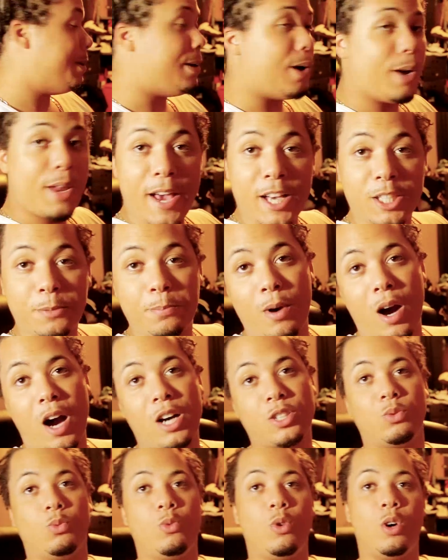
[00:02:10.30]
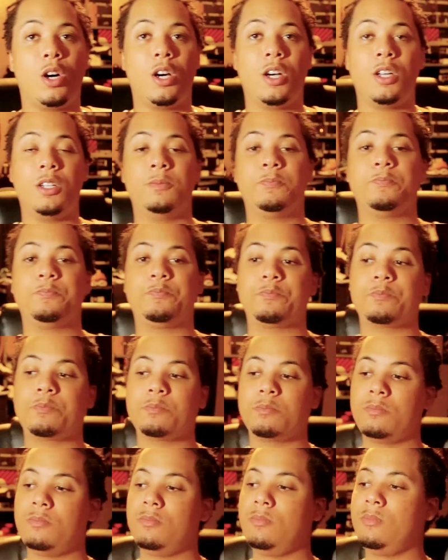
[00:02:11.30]
be on Xbox One,
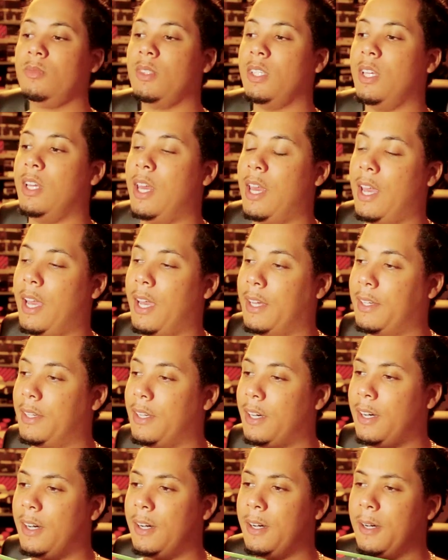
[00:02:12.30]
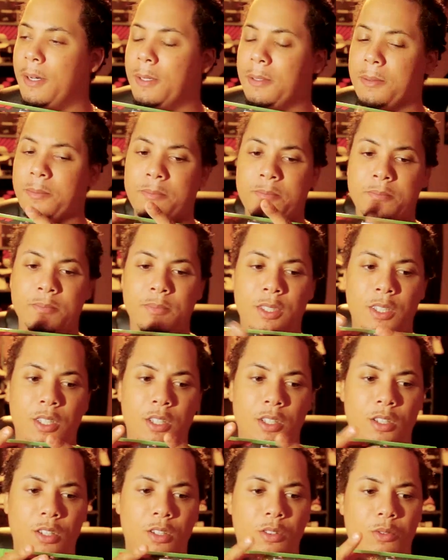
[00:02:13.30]
and, um,
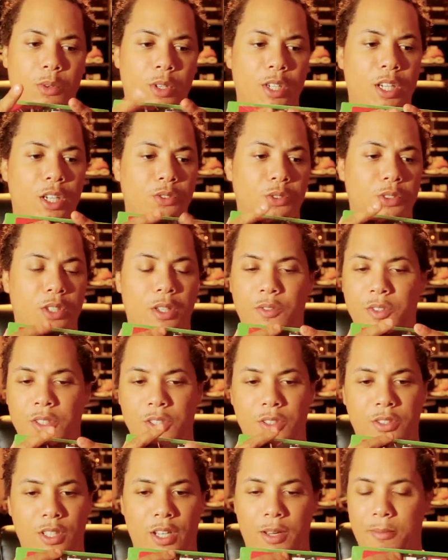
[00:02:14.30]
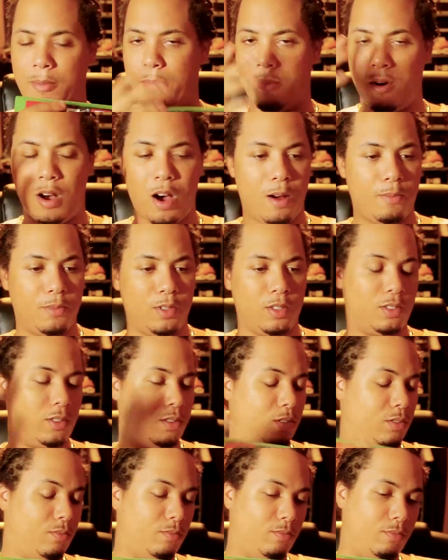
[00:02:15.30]
what else was I going to say? My mom just
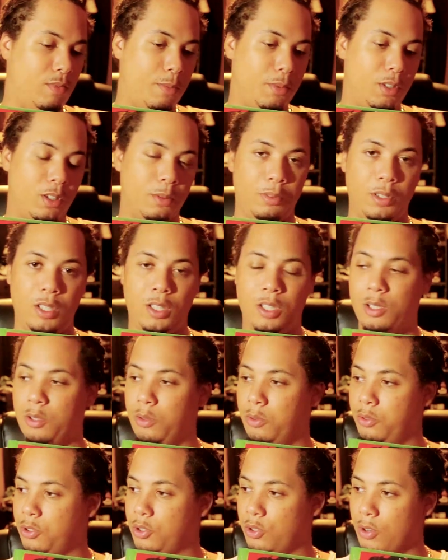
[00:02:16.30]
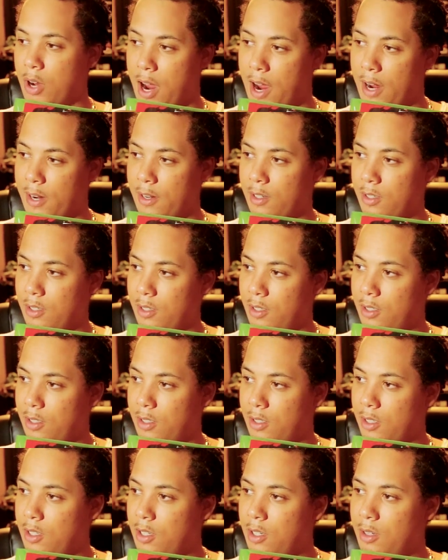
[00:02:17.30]
made me completely lose track.
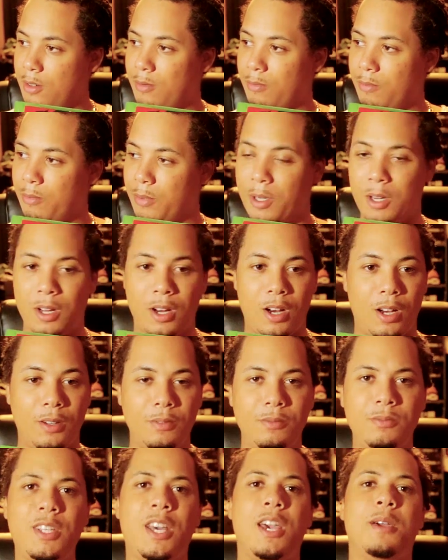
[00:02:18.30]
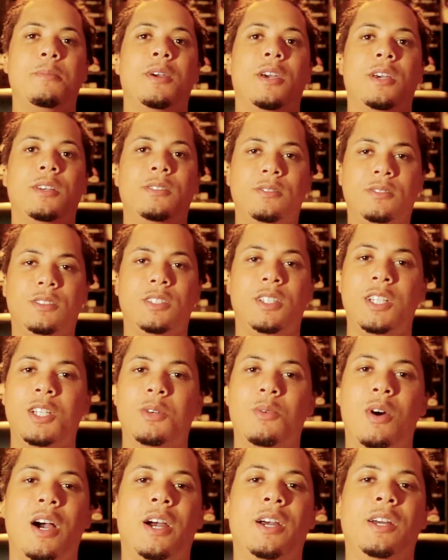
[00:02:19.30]
But, uh, yeah, man,
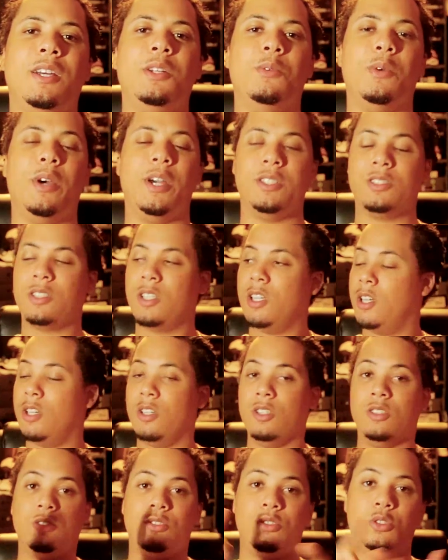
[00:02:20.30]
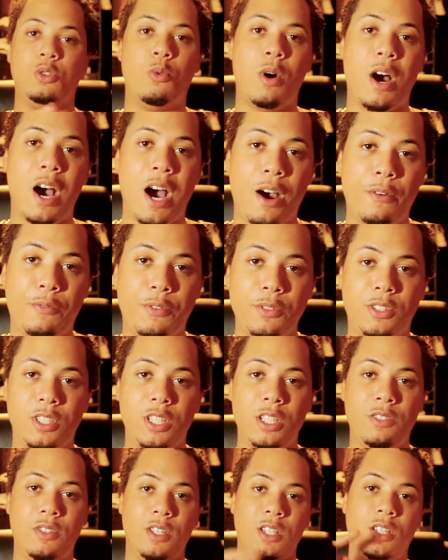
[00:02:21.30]
anyway, anyways, Too Wild for
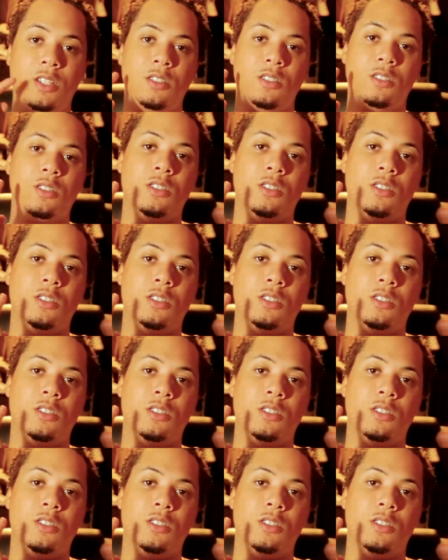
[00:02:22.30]
TV,